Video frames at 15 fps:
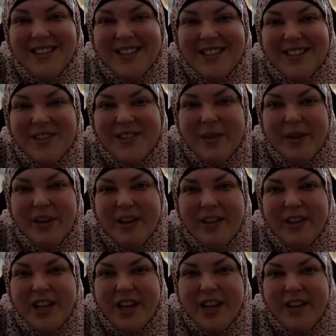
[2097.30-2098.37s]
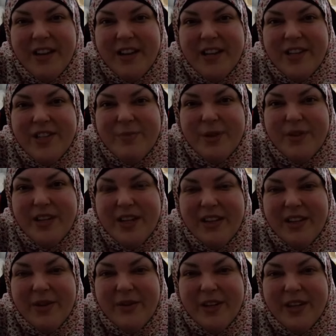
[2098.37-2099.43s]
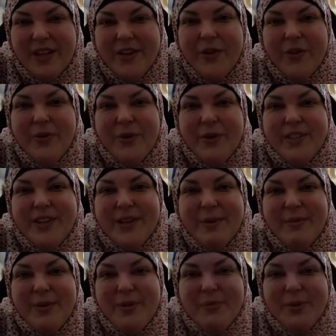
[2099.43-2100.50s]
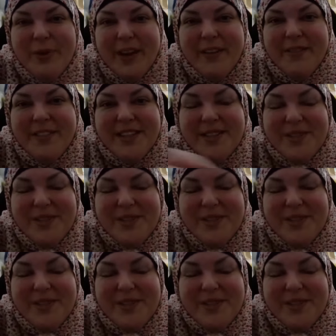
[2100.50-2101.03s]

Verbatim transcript: Sorry, I'm behind on the chat. Ageless Beauty, hello. No, it's not about multiple wives. Ageless